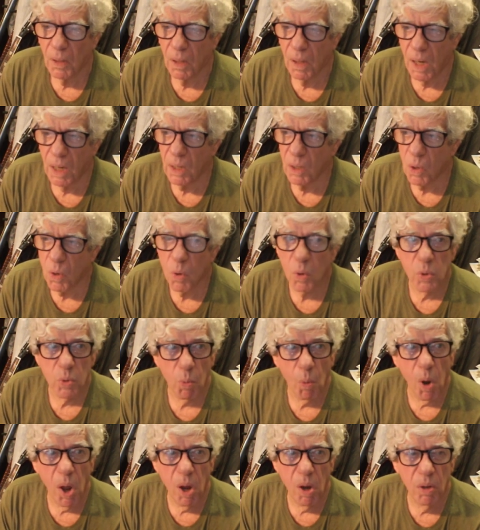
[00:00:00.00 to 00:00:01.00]
And of course,
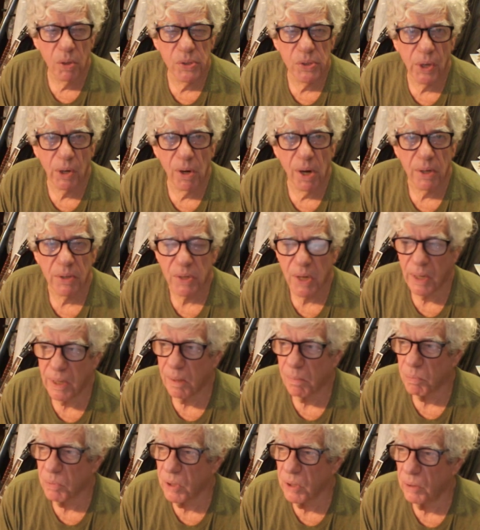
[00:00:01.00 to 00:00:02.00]
wall charts
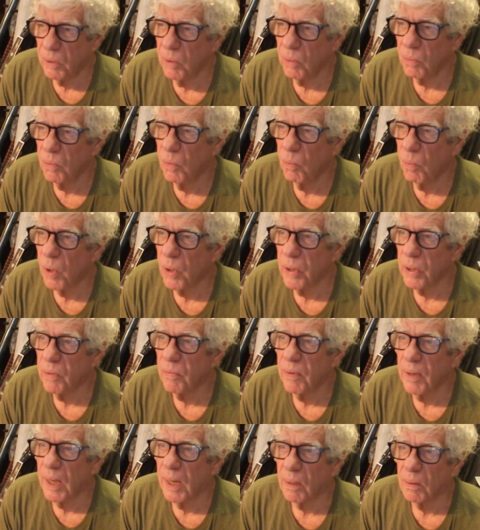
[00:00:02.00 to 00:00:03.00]
help too, where
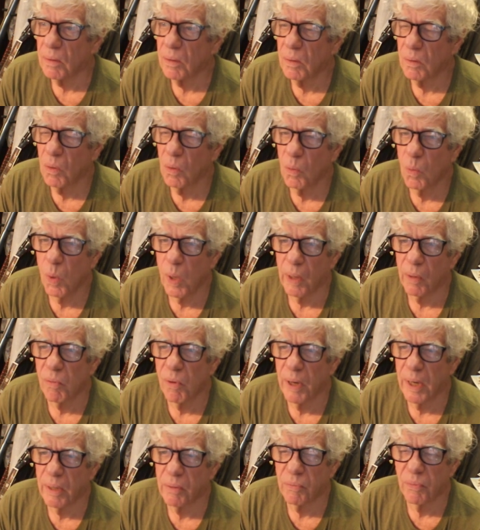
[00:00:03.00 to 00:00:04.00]
you've got quick
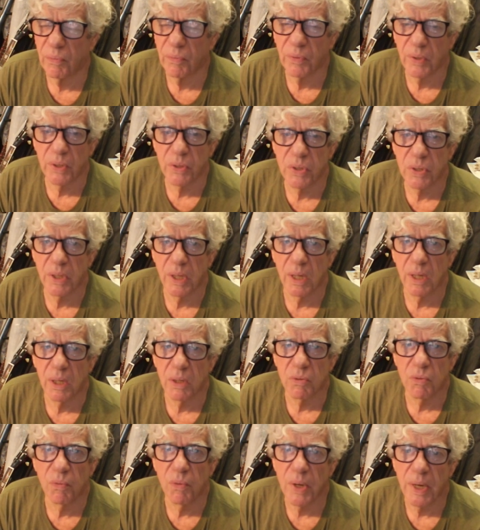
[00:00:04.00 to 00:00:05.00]
reference that
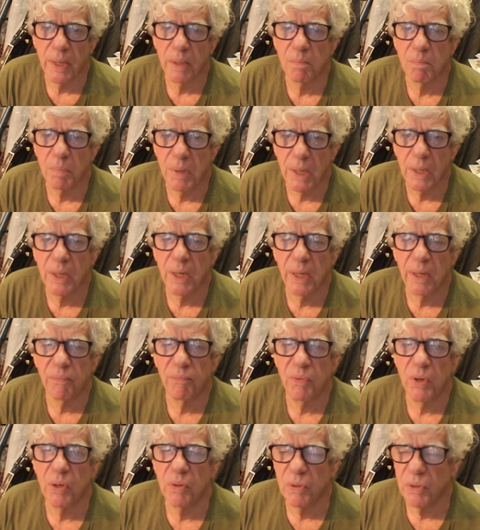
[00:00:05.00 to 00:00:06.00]
it's written big
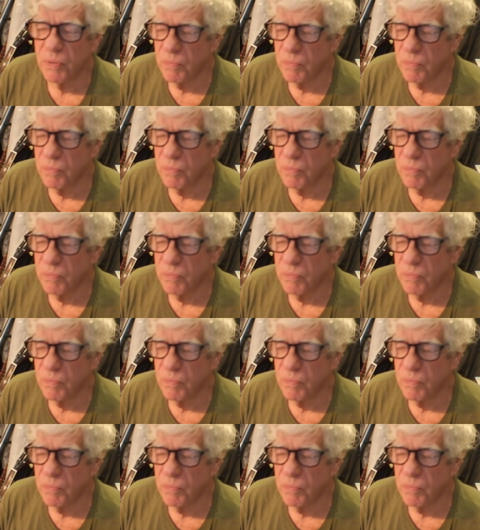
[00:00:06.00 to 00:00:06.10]
enough you can